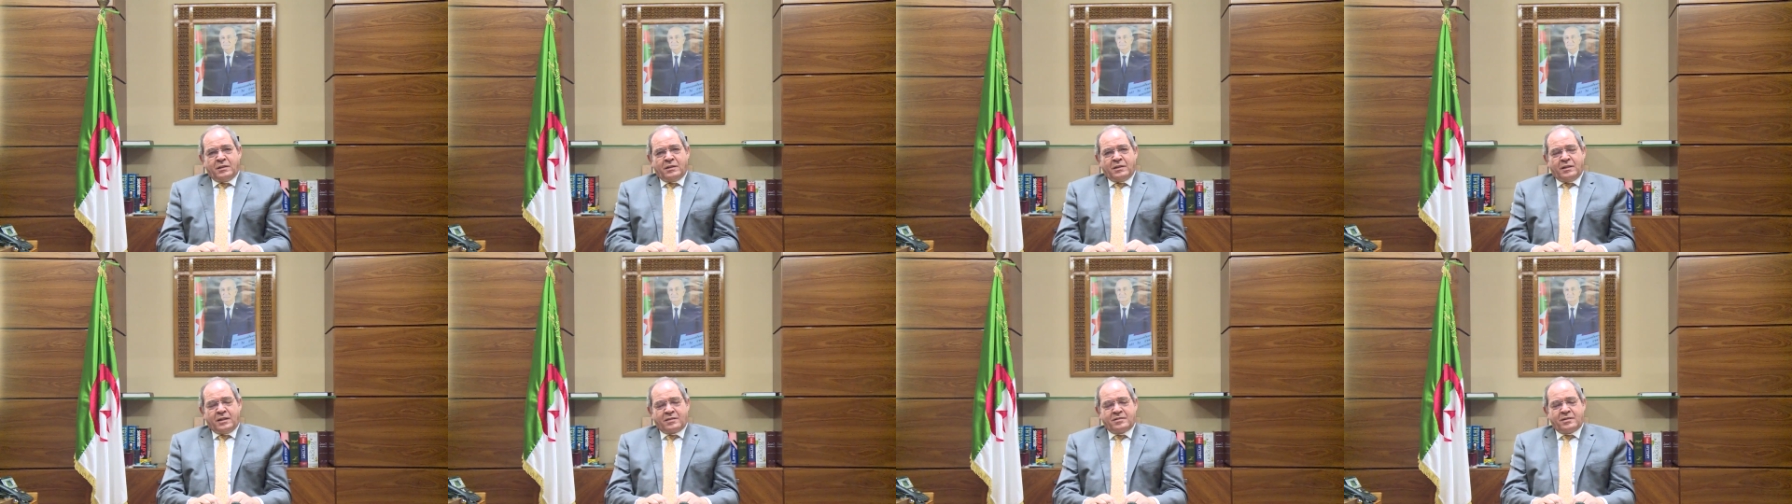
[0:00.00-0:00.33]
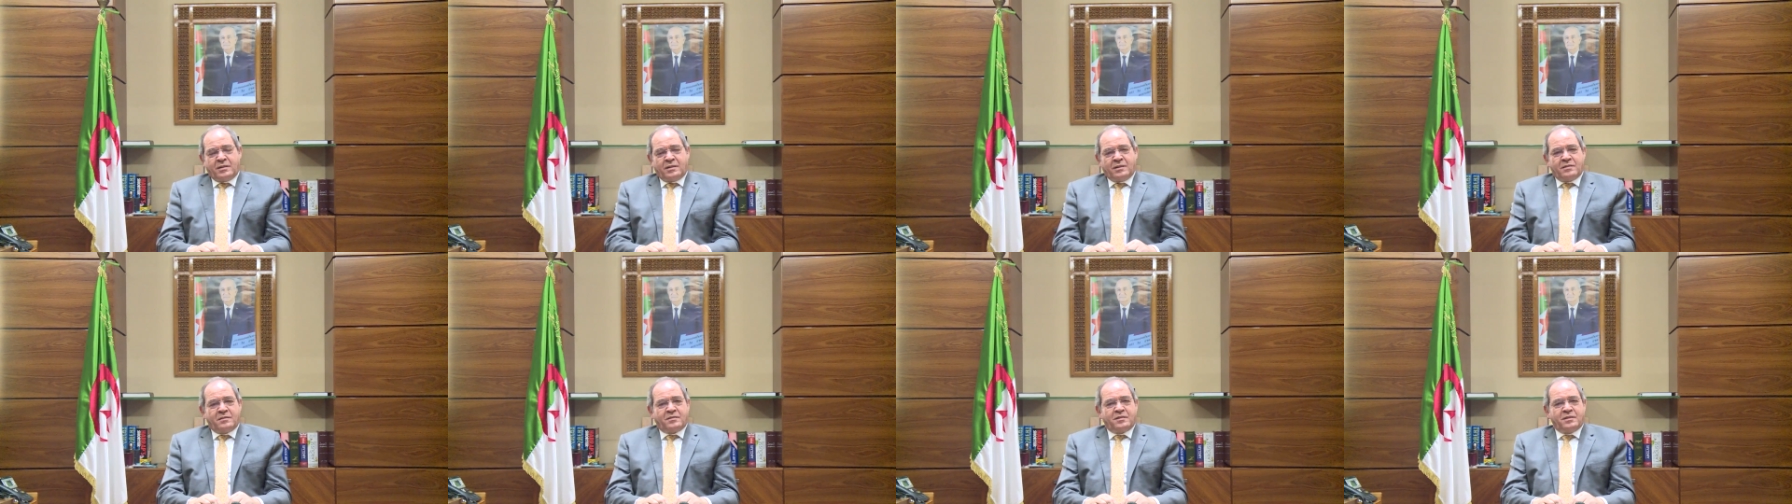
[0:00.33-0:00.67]

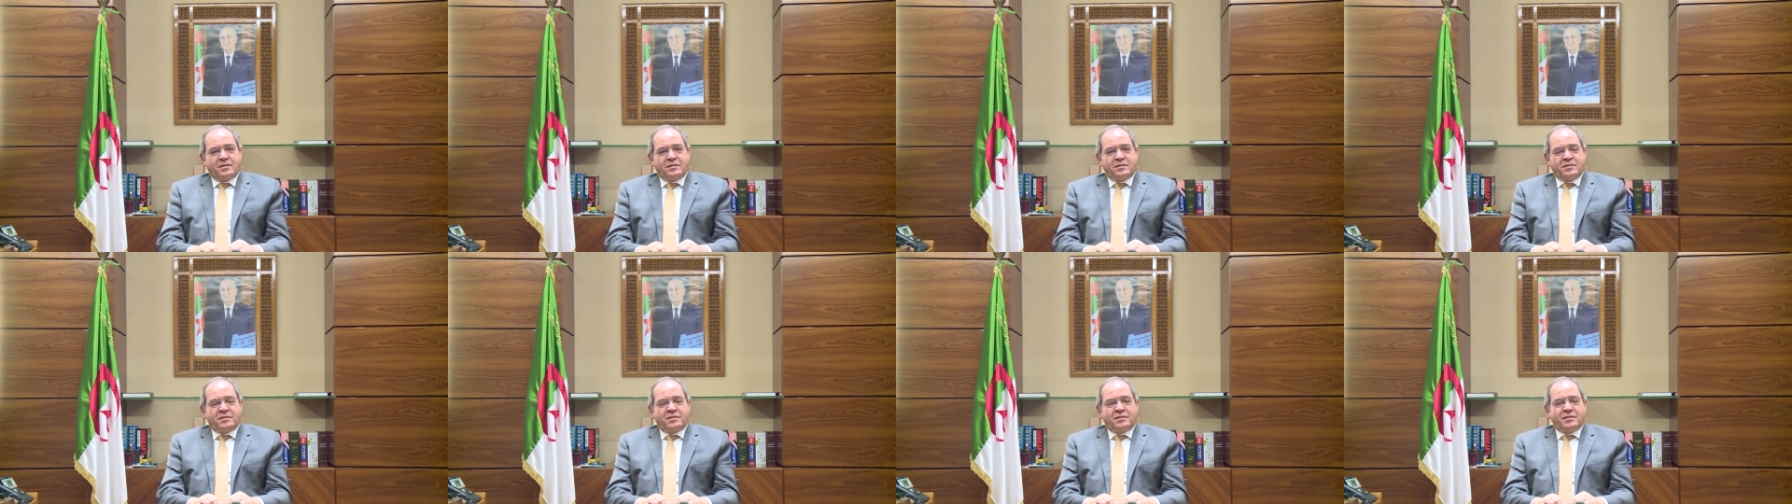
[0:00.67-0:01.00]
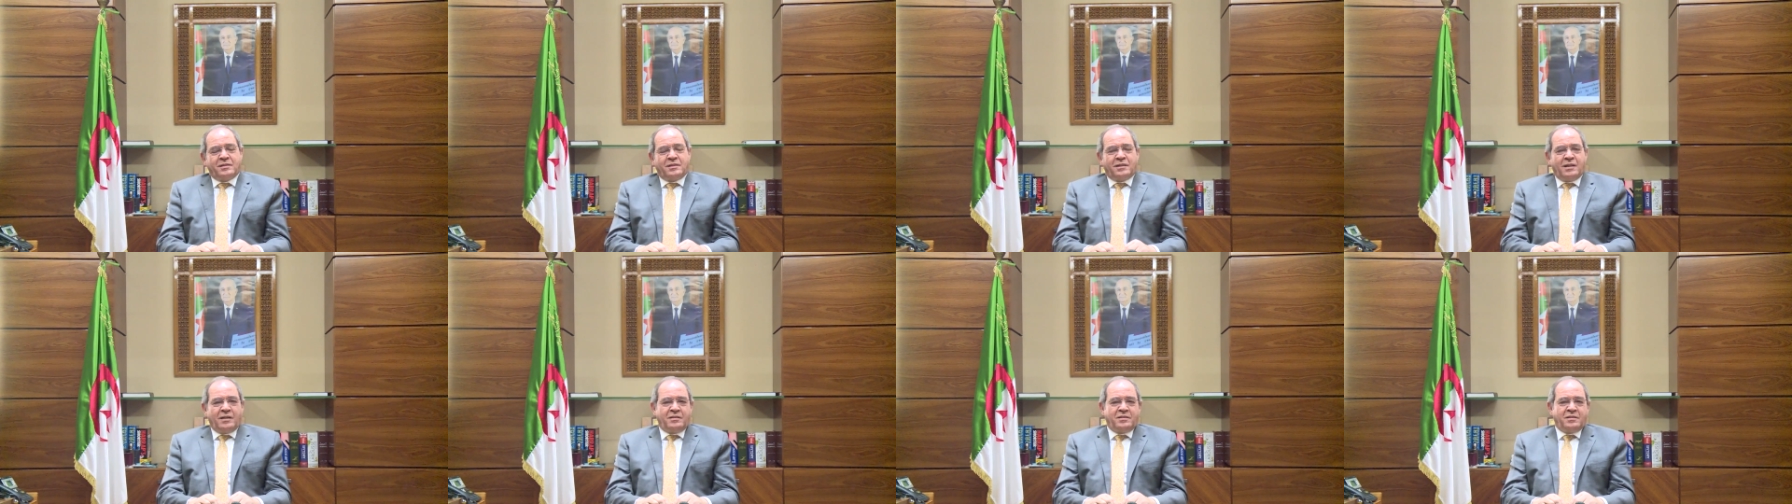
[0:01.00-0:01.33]
Excellencies,
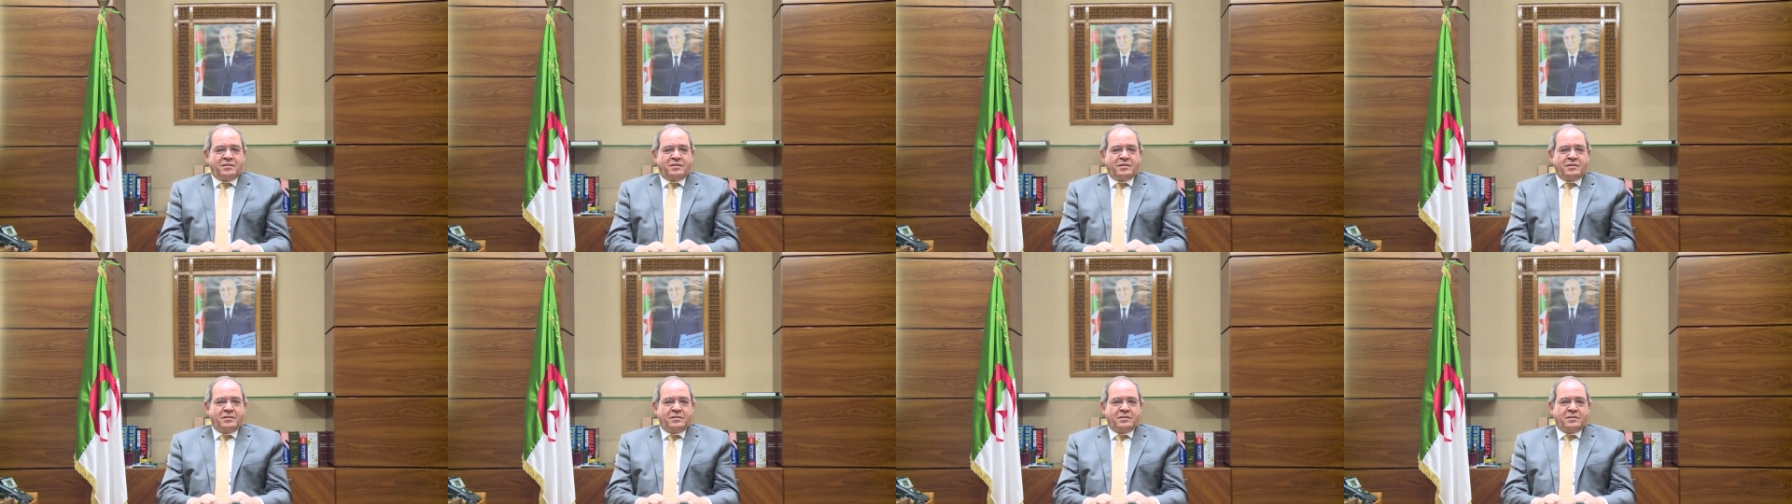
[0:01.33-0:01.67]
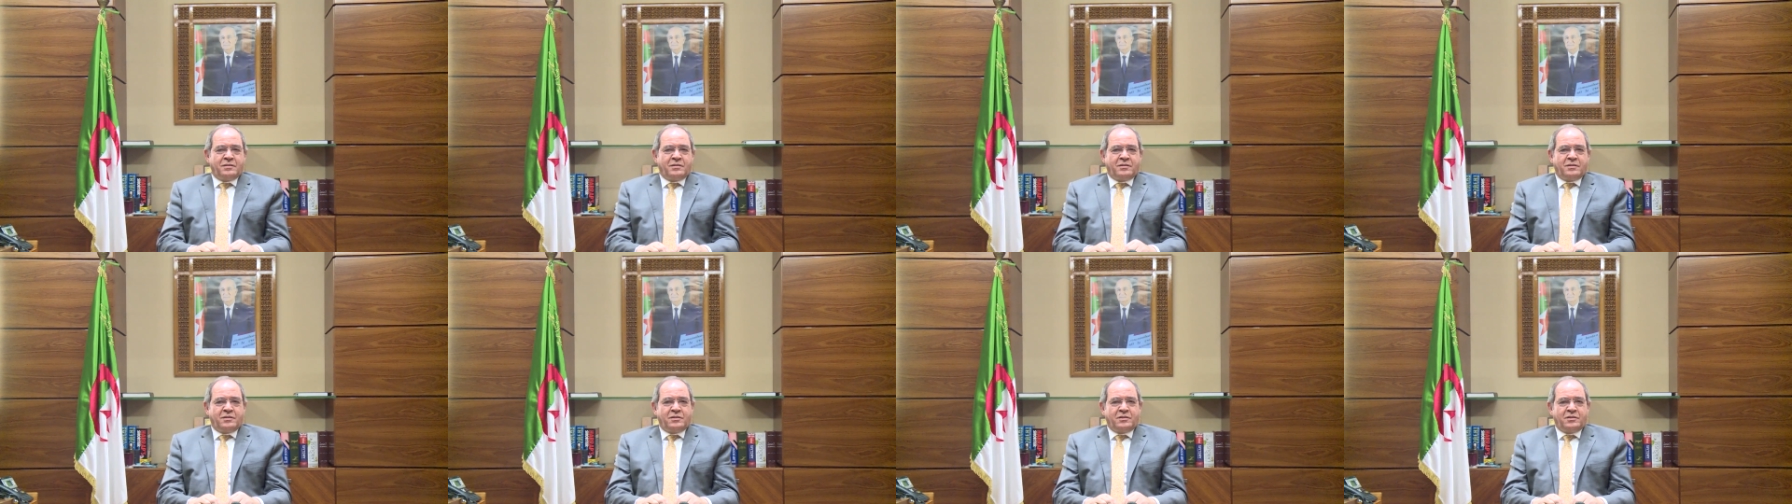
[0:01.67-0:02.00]
ladies and
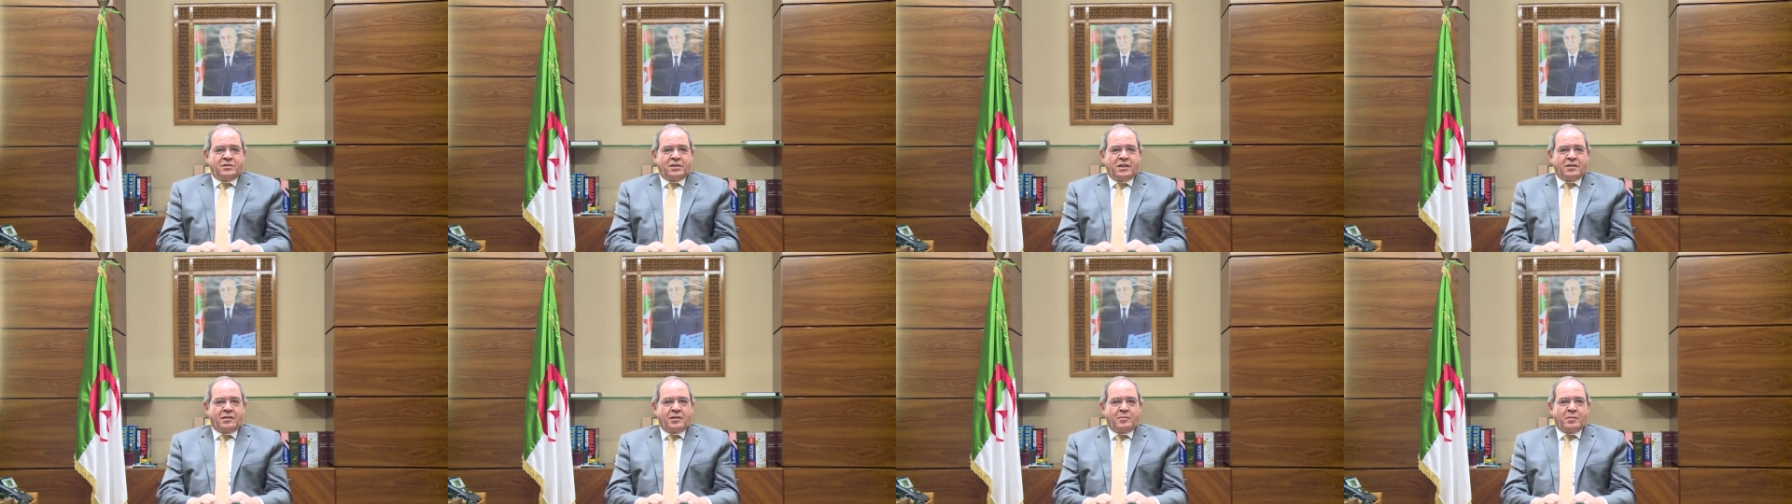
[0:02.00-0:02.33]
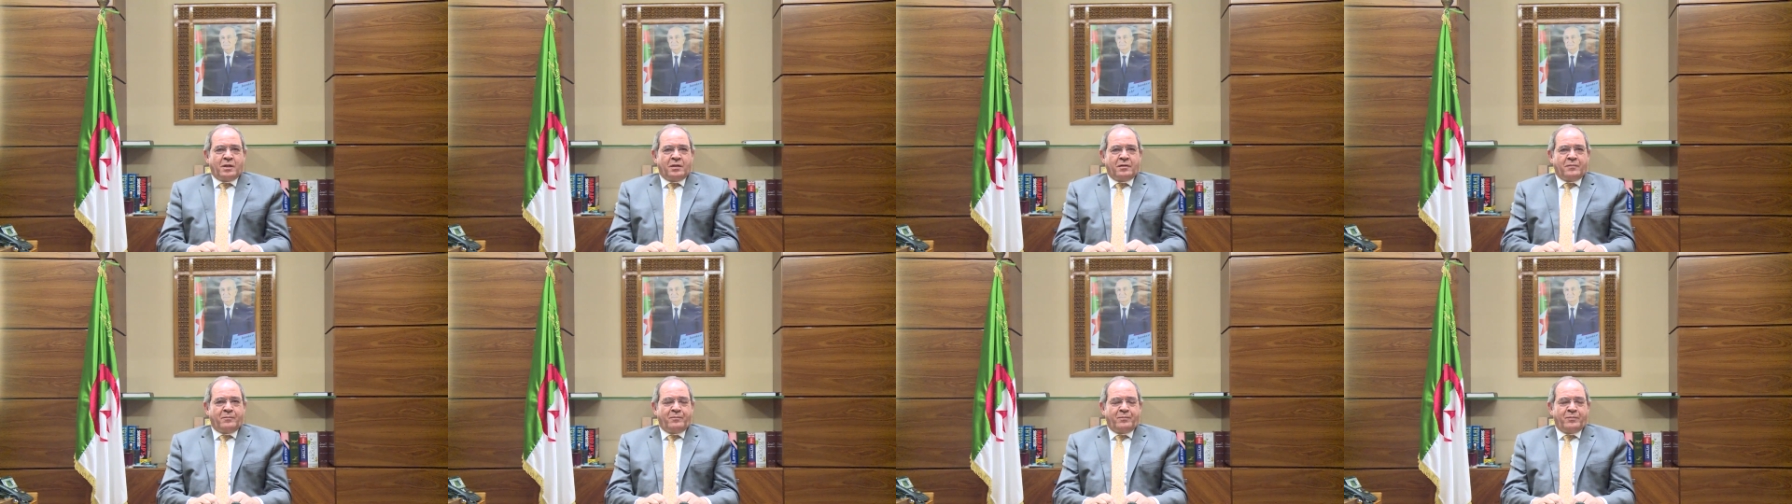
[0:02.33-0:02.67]

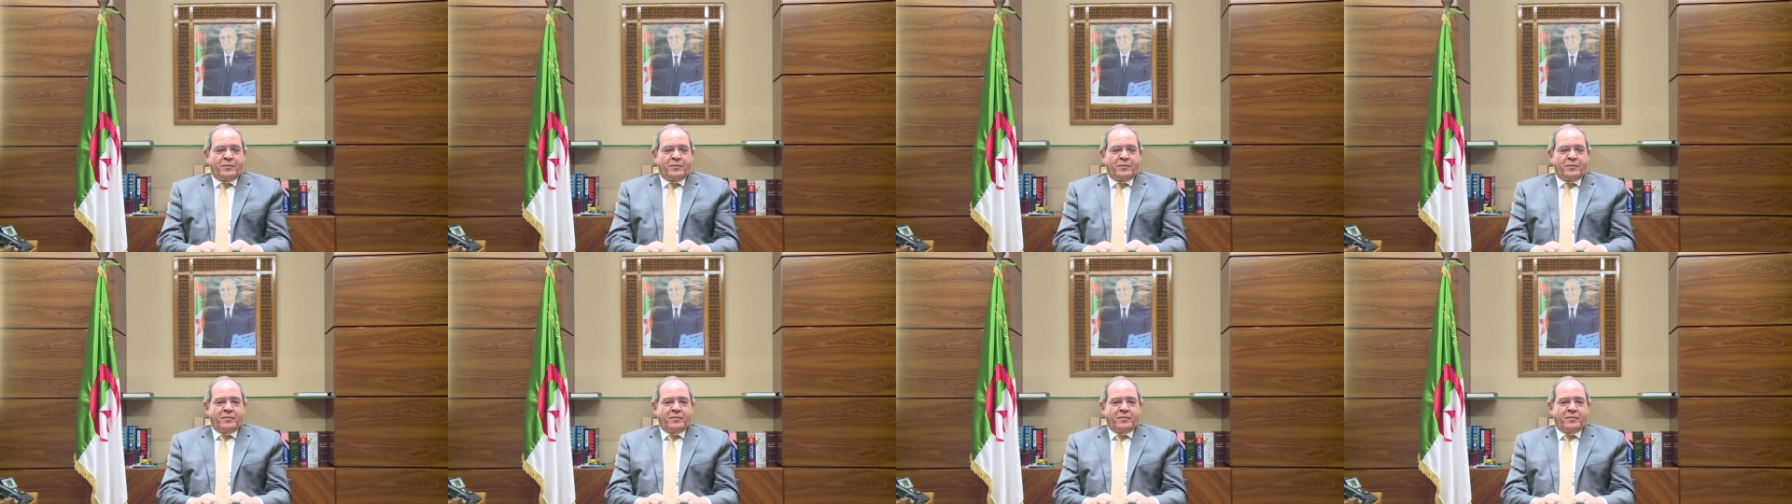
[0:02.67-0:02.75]
gentlemen.